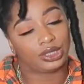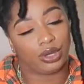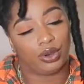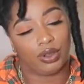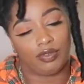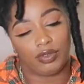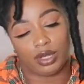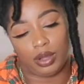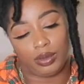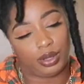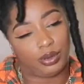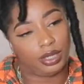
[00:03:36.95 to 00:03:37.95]
So if you
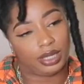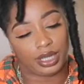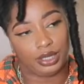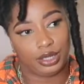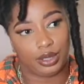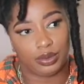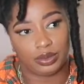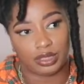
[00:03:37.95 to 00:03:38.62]
don't know, then now you know.